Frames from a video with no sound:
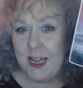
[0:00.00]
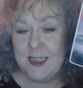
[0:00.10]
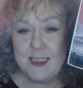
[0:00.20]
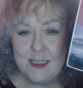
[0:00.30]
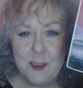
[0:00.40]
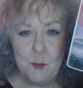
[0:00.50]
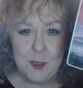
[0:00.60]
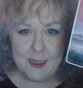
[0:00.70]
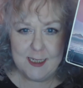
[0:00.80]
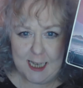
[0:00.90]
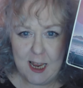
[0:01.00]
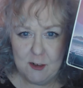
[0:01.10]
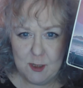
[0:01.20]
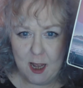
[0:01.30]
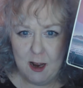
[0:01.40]
And this is the weekly
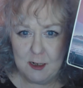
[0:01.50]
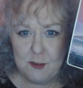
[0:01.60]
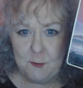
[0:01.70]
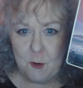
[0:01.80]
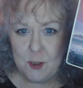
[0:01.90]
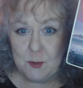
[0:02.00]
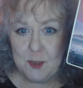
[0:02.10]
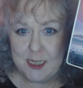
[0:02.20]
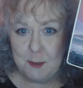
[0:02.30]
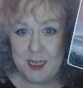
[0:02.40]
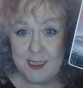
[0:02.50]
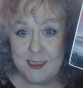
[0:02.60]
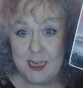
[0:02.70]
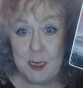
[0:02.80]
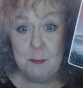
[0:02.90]
tarot card for the week
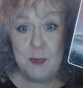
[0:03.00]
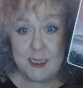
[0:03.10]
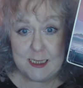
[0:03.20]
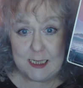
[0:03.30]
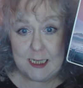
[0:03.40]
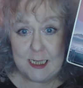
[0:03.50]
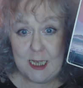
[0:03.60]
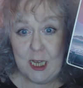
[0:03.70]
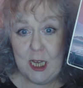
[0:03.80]
commencing Monday,